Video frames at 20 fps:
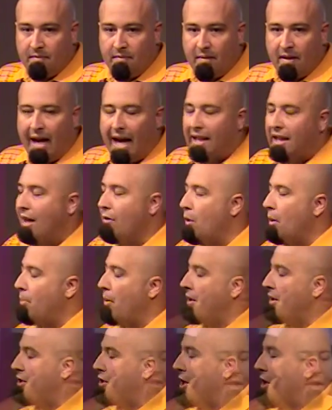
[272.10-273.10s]
I love what
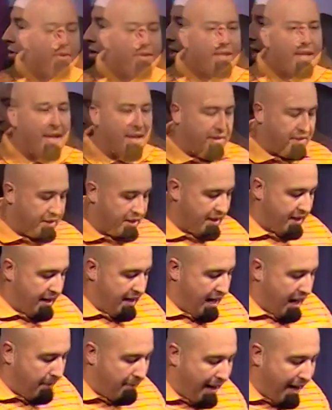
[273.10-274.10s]
Brother Joe says
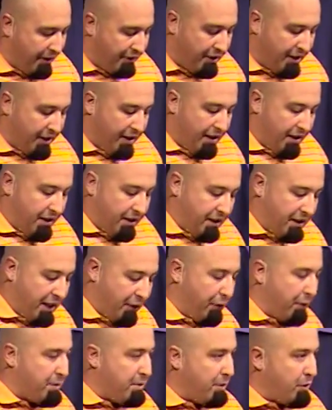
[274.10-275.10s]
about the
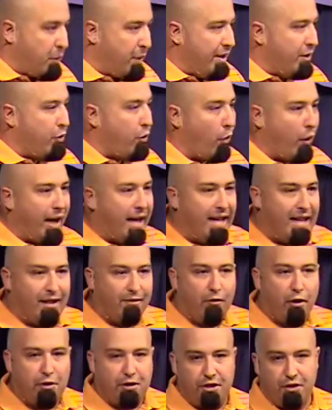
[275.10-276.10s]
difference between training
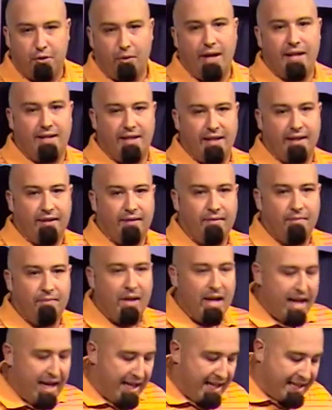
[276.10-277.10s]
versus raising.
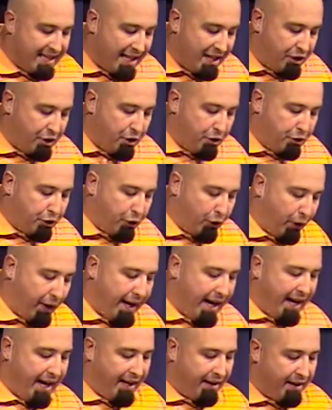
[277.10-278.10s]
He says, You
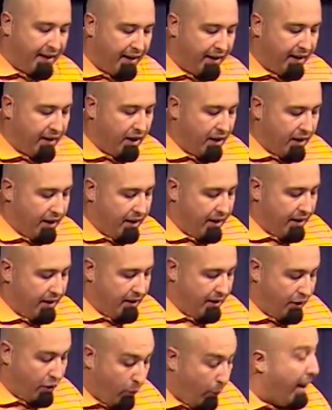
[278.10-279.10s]
train,
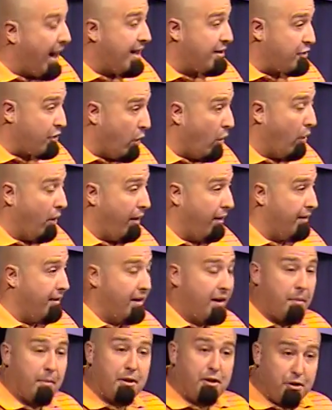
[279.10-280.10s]
you raise corn,
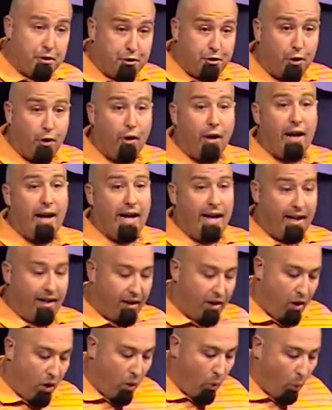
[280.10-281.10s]
but you train
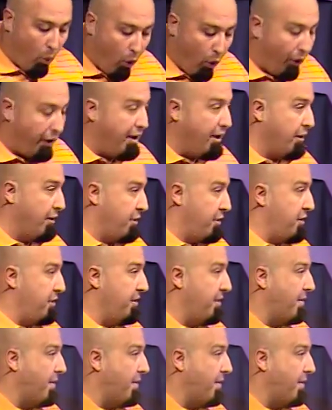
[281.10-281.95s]
warriors.